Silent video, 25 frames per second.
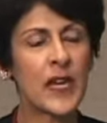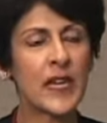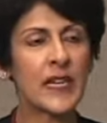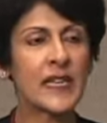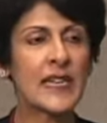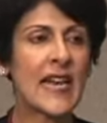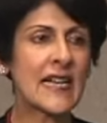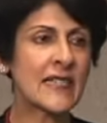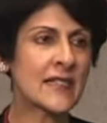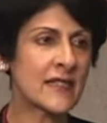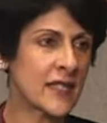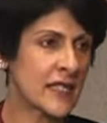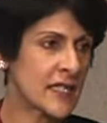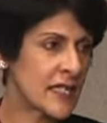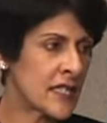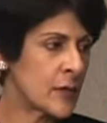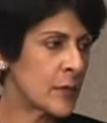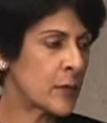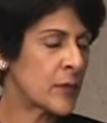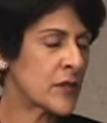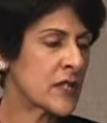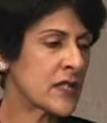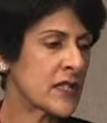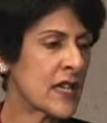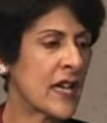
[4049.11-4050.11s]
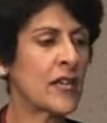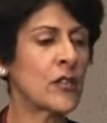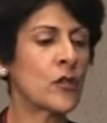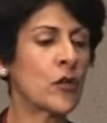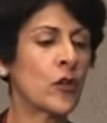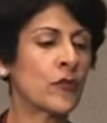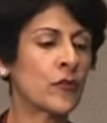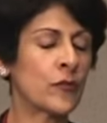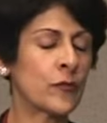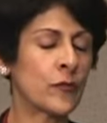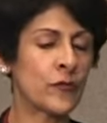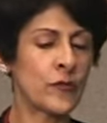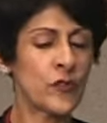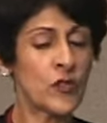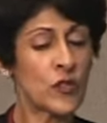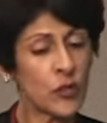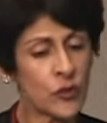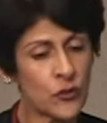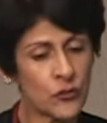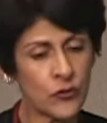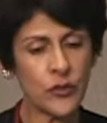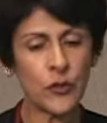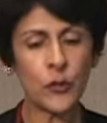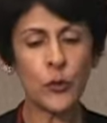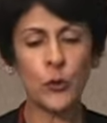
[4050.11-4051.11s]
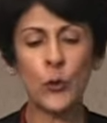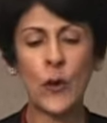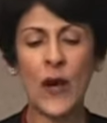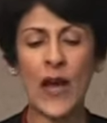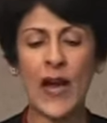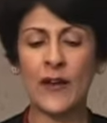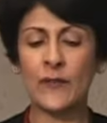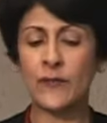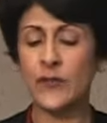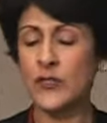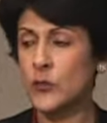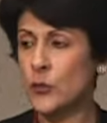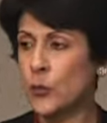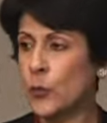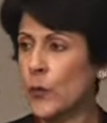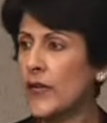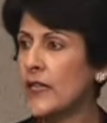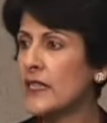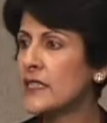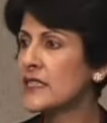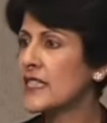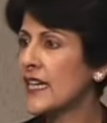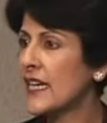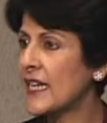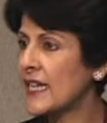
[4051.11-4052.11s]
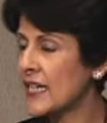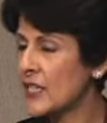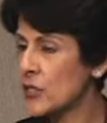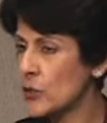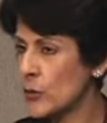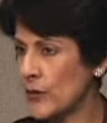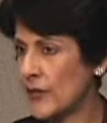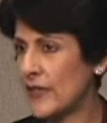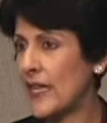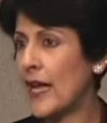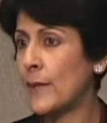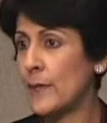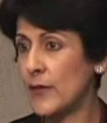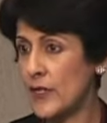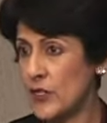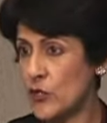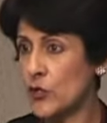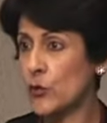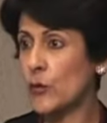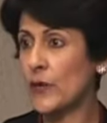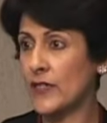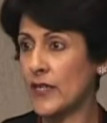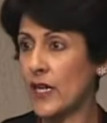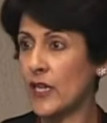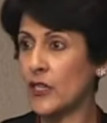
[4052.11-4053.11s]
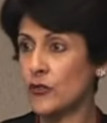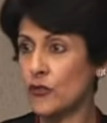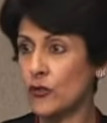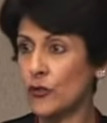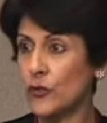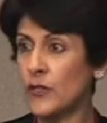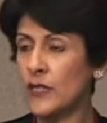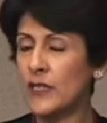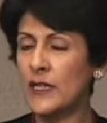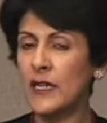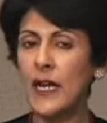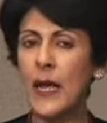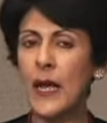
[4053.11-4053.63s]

yes, 60% of children who have it will take it with them into adulthood,